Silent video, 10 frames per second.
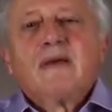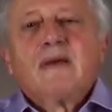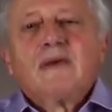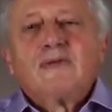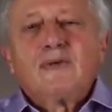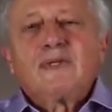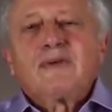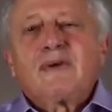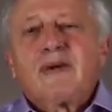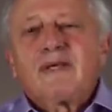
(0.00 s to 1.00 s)
Jewish
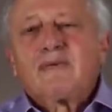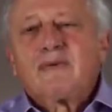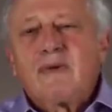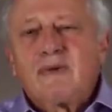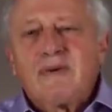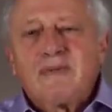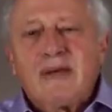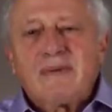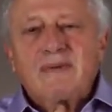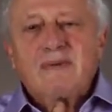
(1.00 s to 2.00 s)
immigration would only be
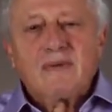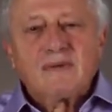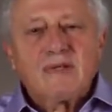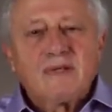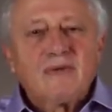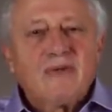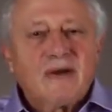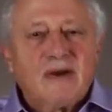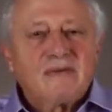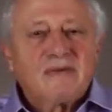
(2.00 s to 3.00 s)
able to continue
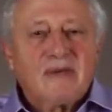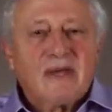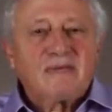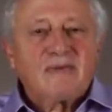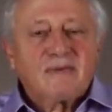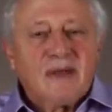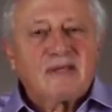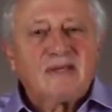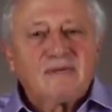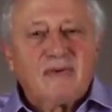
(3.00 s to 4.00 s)
thereafter, that is from
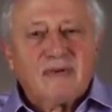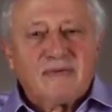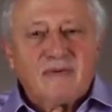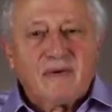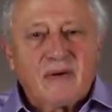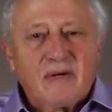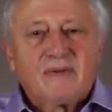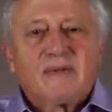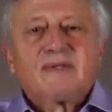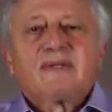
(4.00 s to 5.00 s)
1944
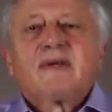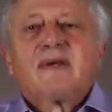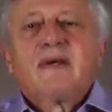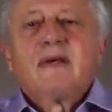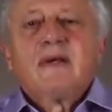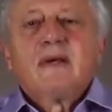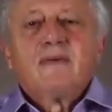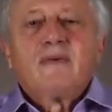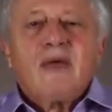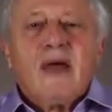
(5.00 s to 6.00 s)
onwards,
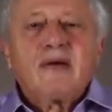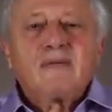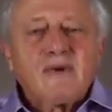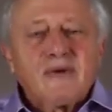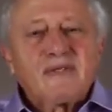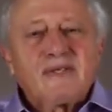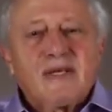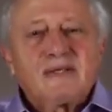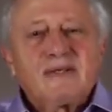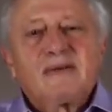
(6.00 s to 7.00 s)
with Arab
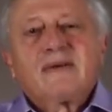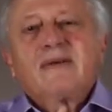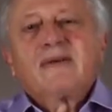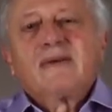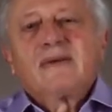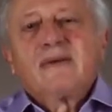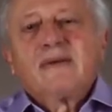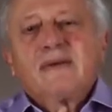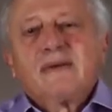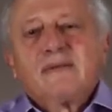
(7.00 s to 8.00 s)
consent.
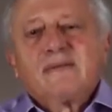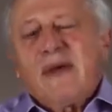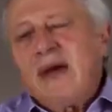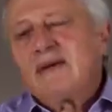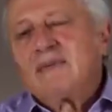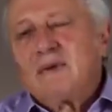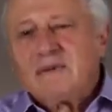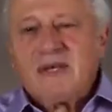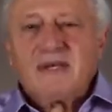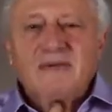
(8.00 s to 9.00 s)
But Arab
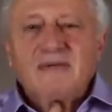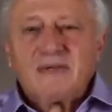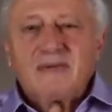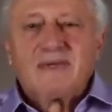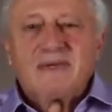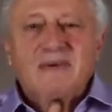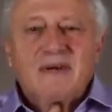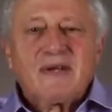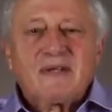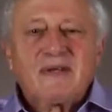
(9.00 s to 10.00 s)
consent for Jewish
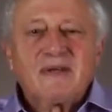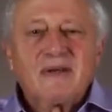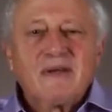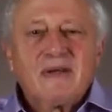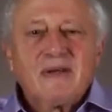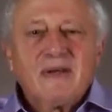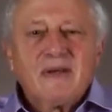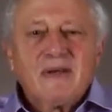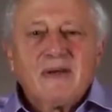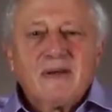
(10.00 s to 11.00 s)
immigration
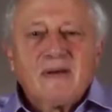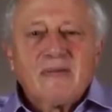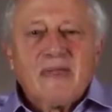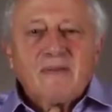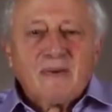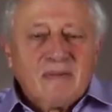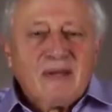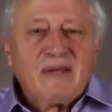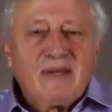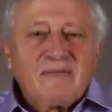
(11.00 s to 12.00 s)
would
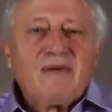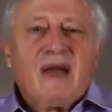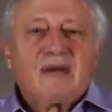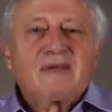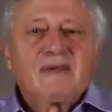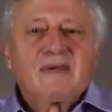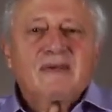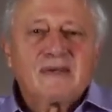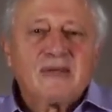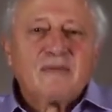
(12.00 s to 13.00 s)
mean, in fact,
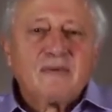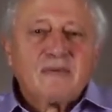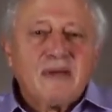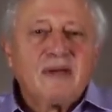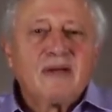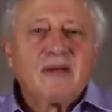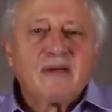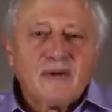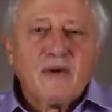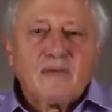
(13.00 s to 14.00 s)
that there would be
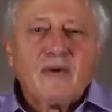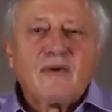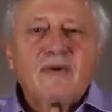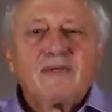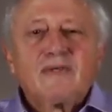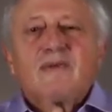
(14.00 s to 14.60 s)
no more Jewish